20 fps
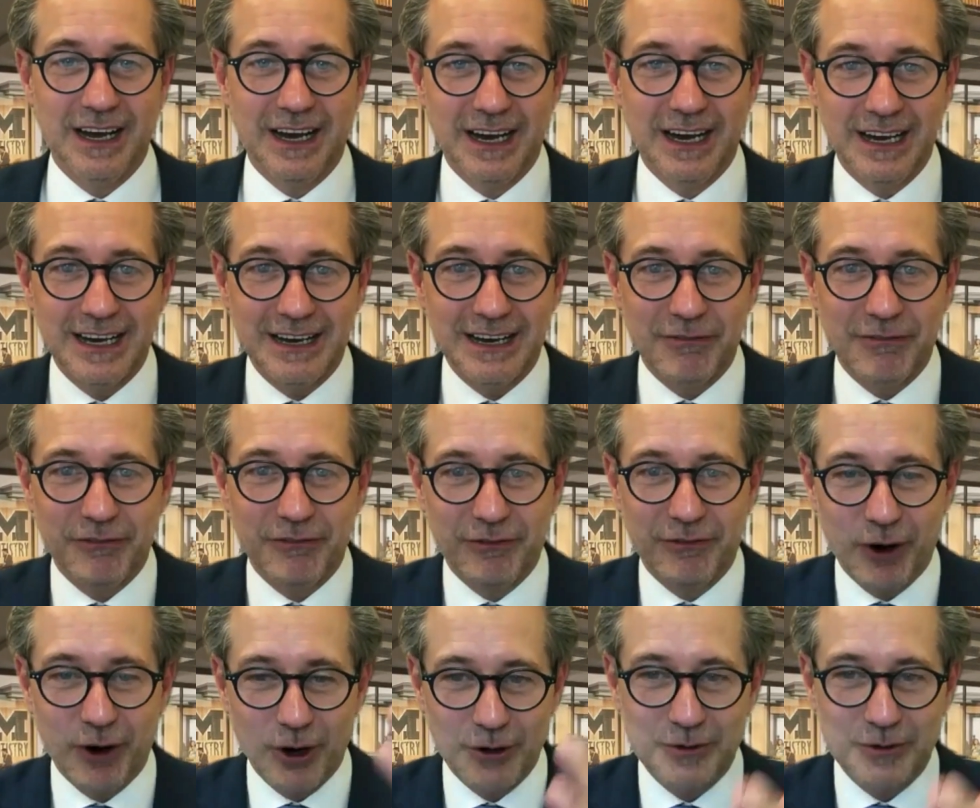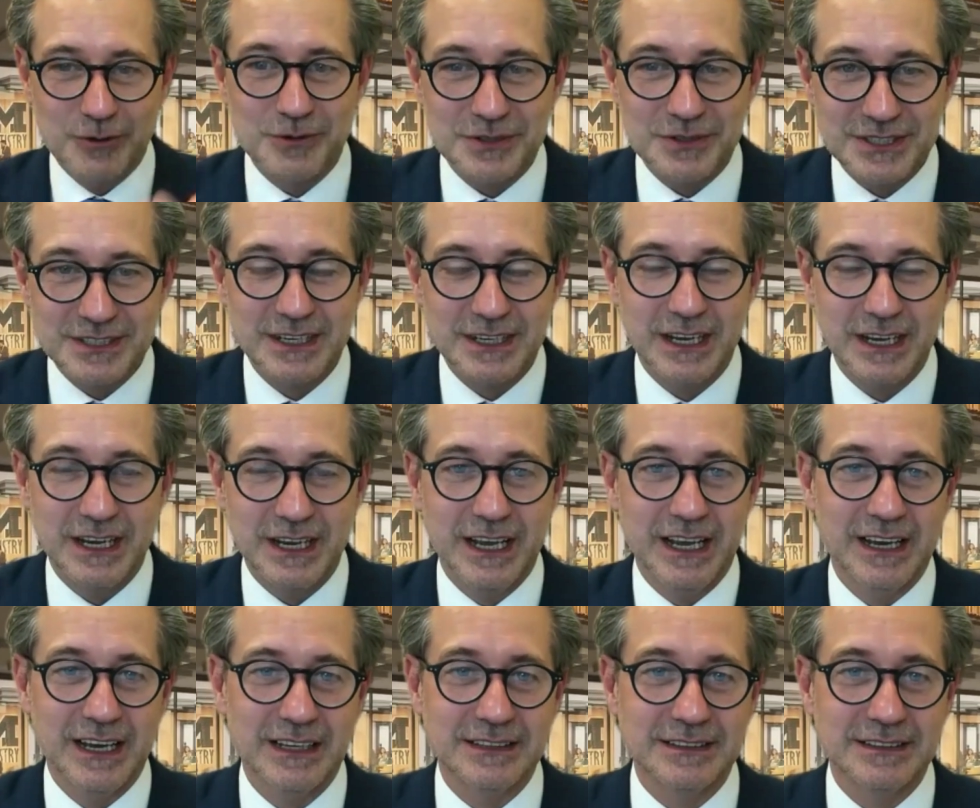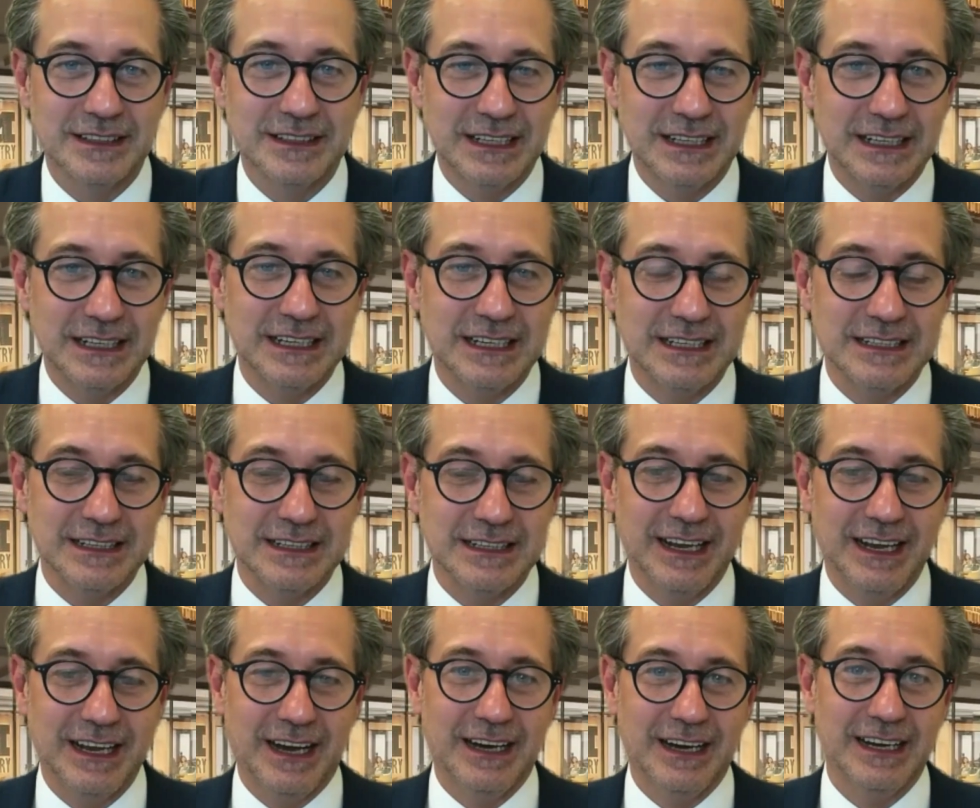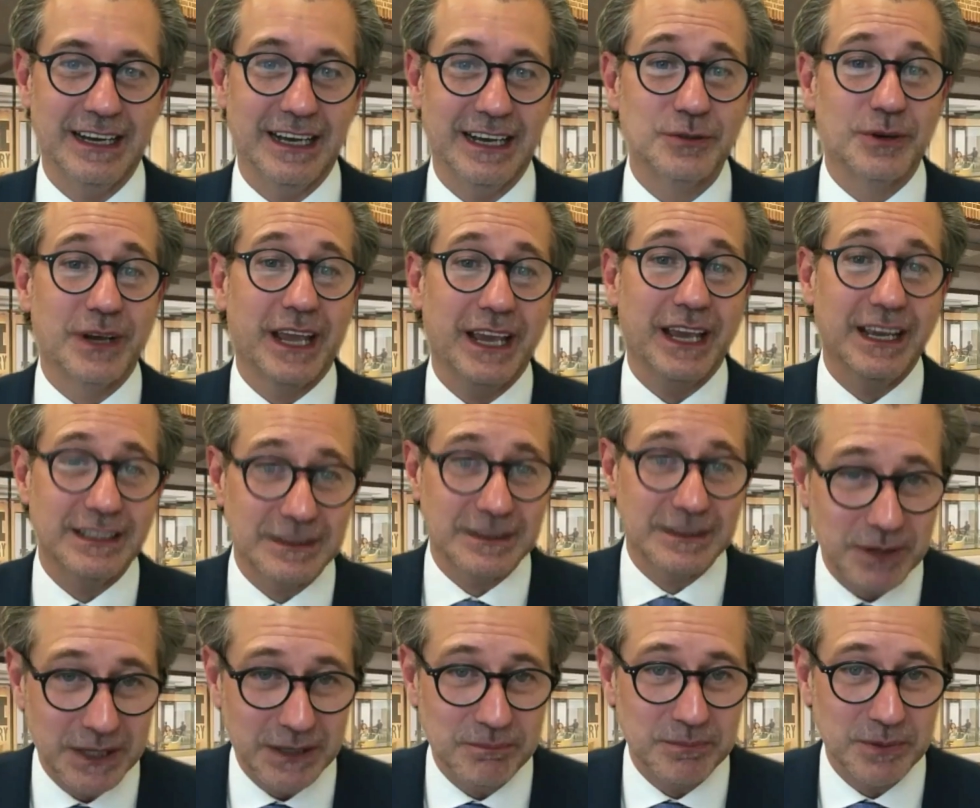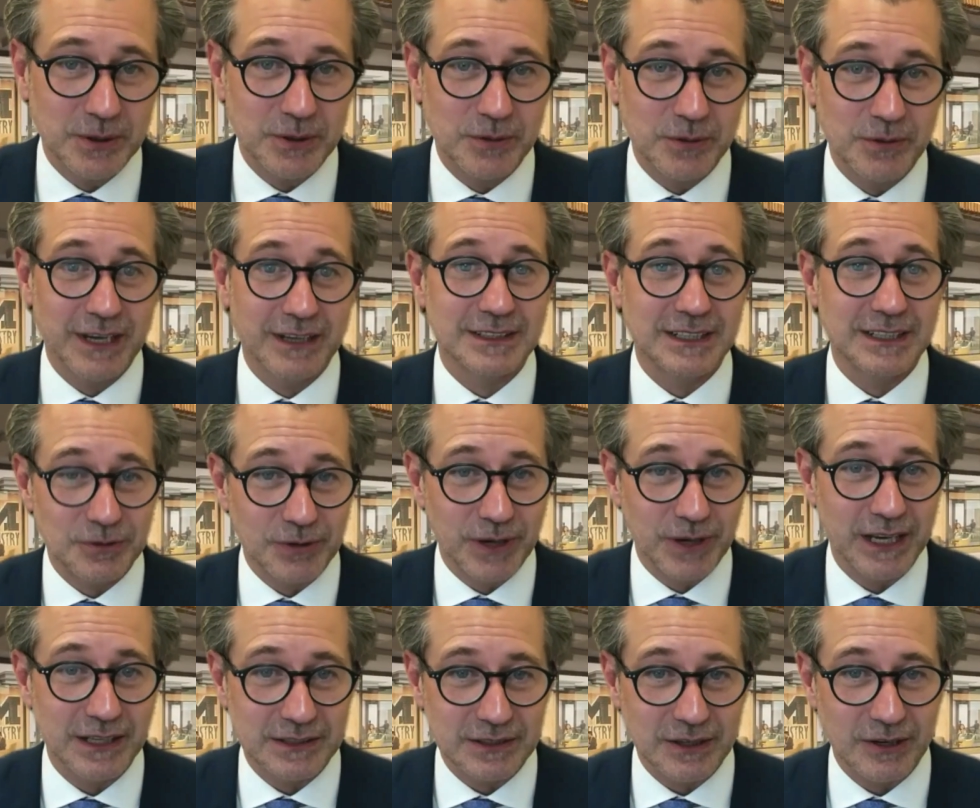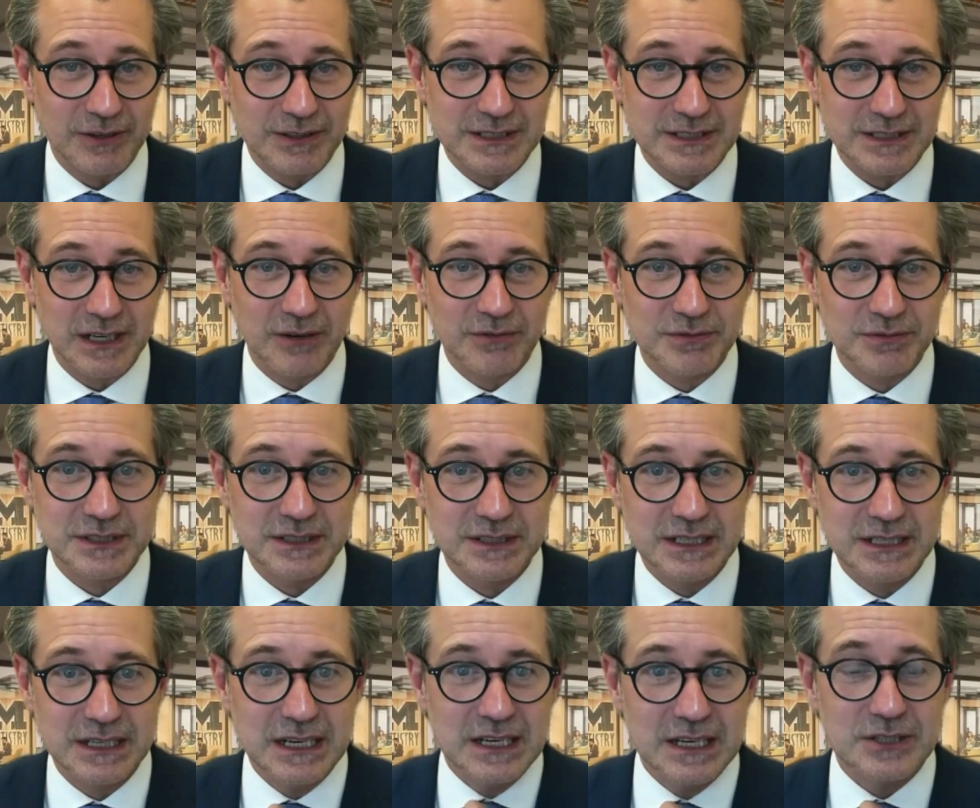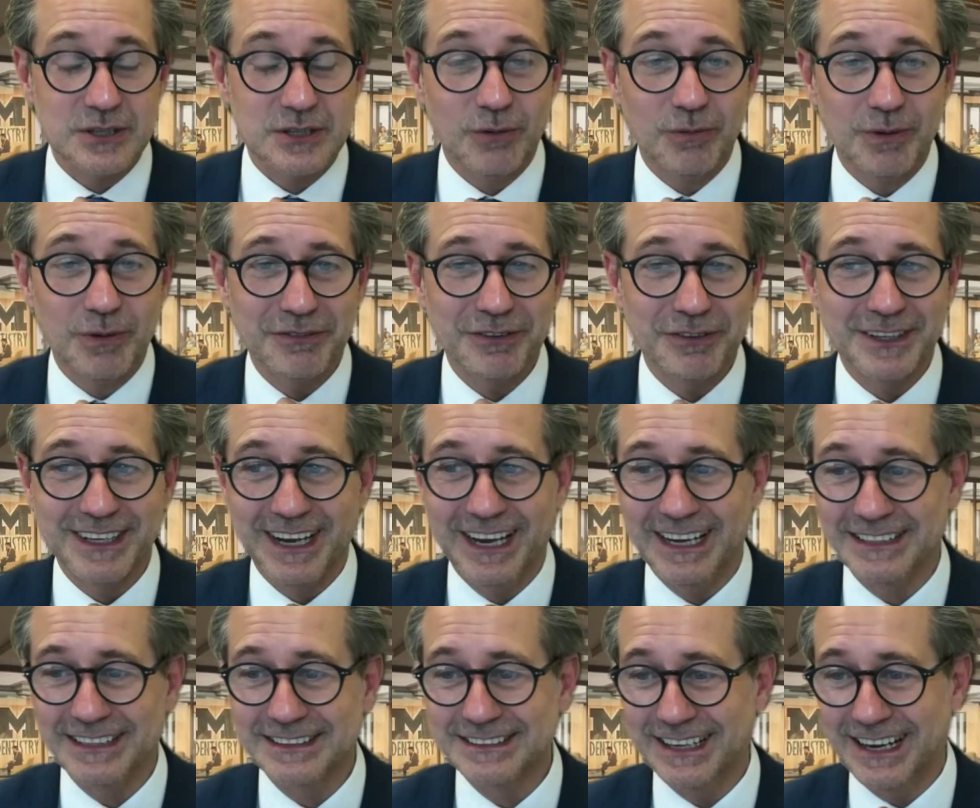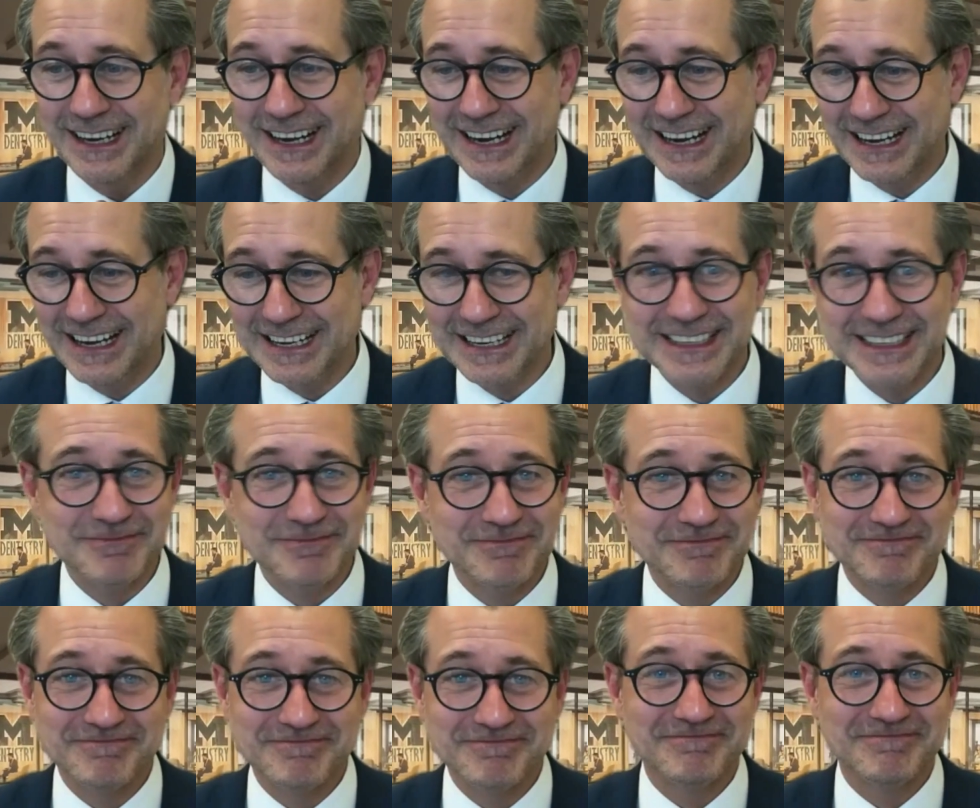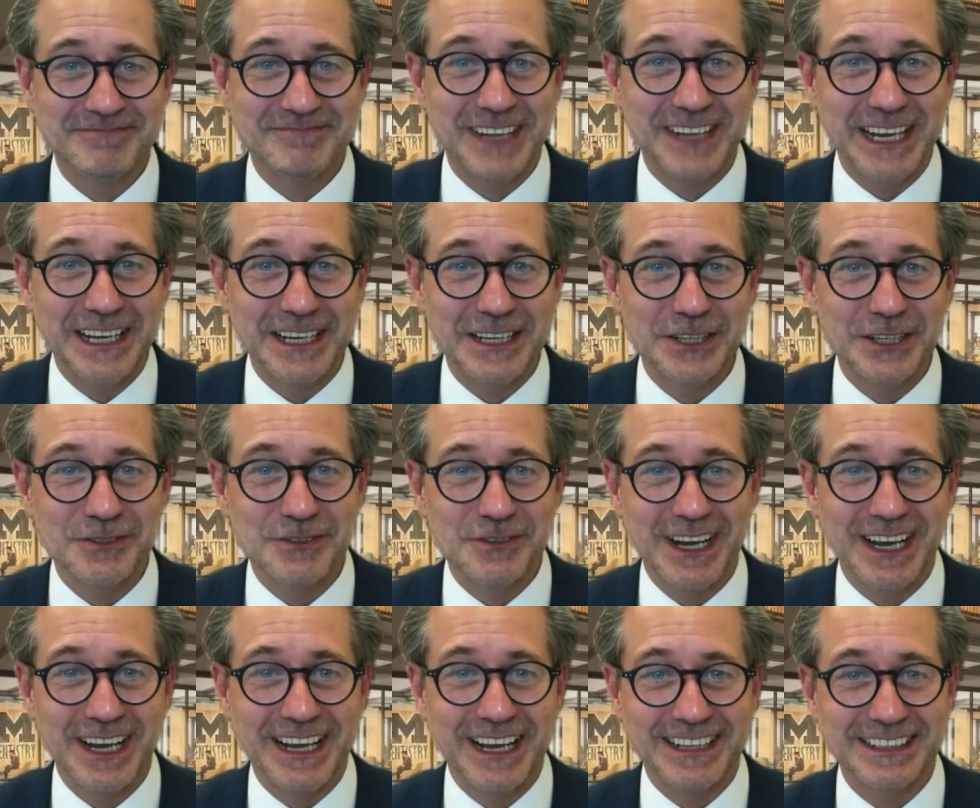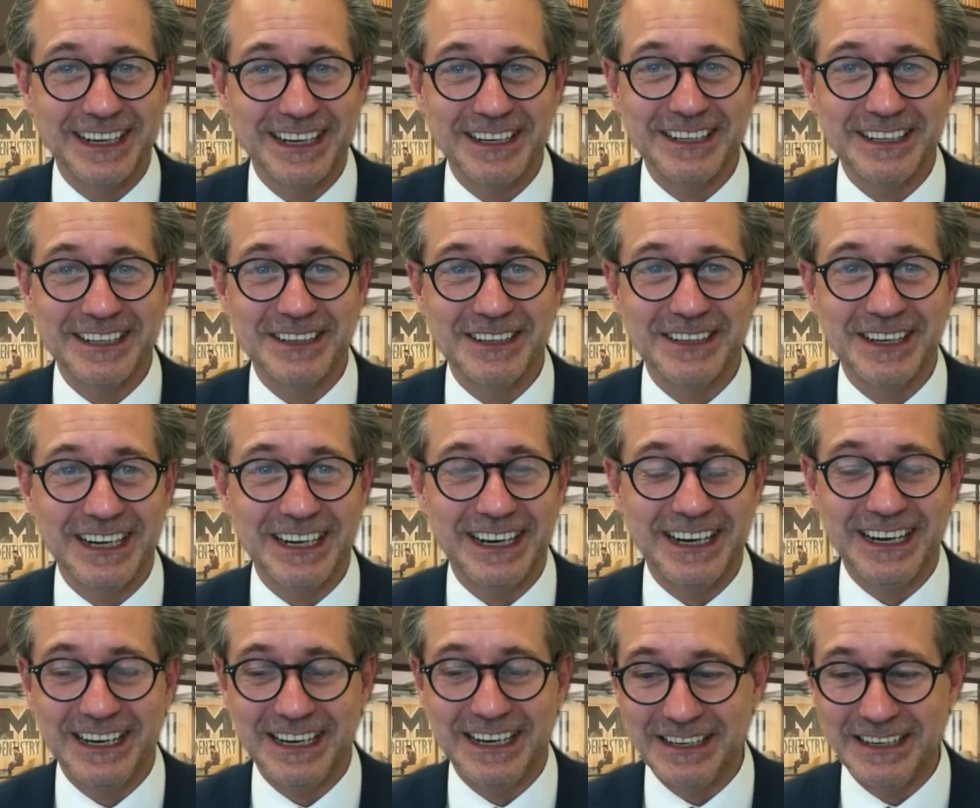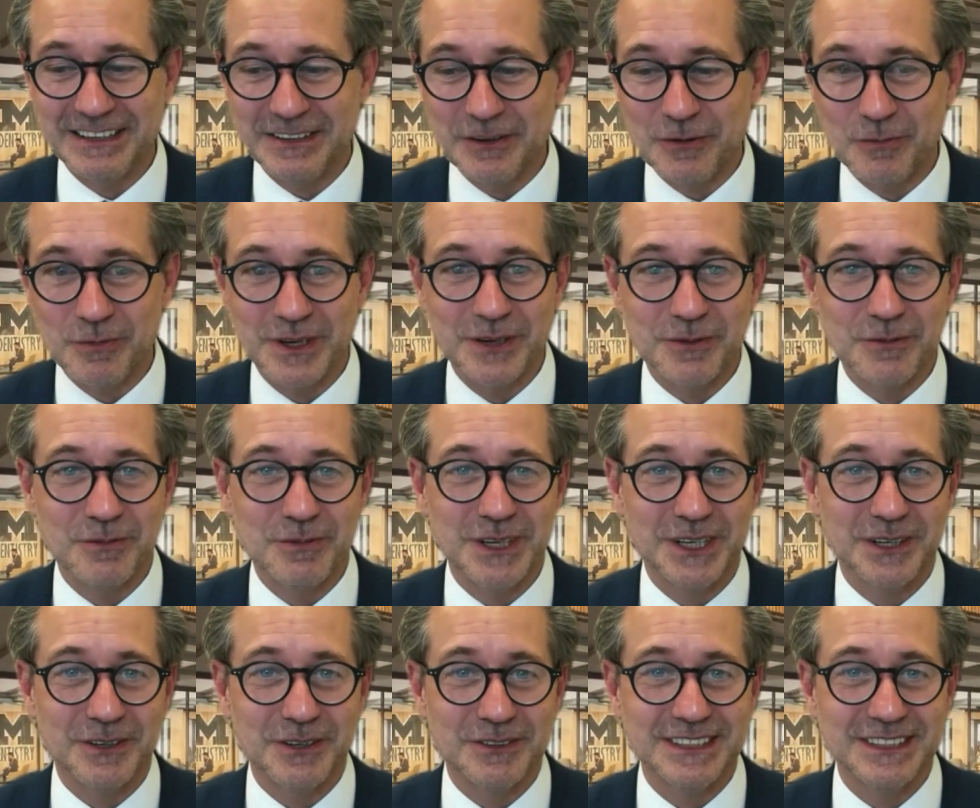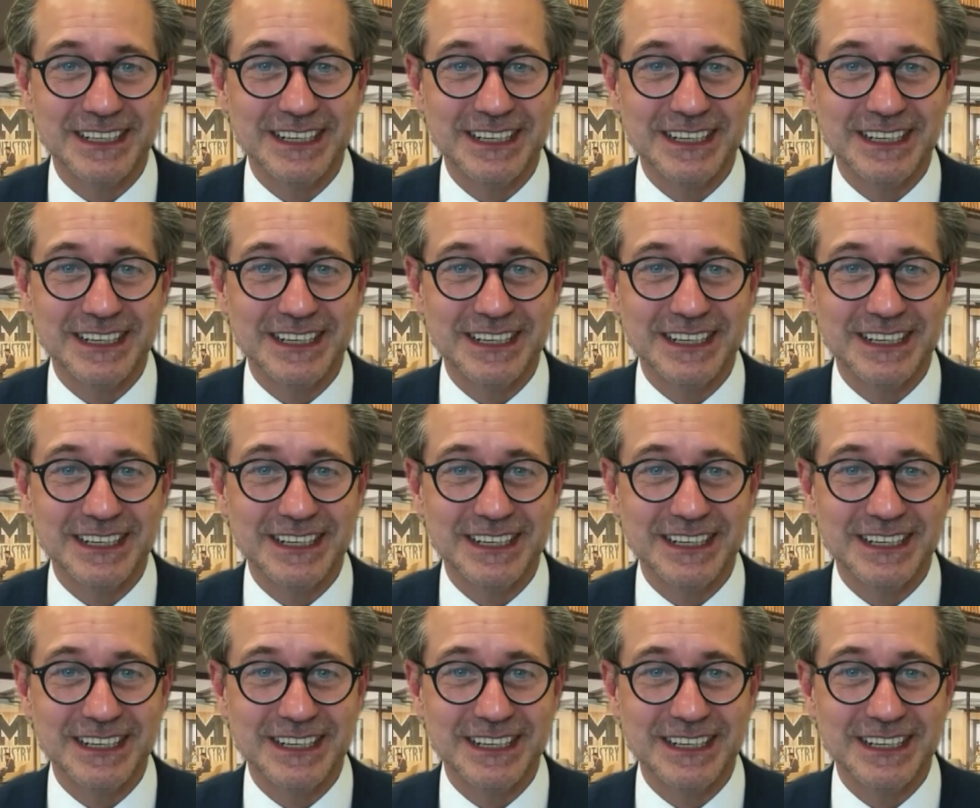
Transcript: uh, focus and uh, uh, educate people and educate ourselves. So with that, I thank you, and I we will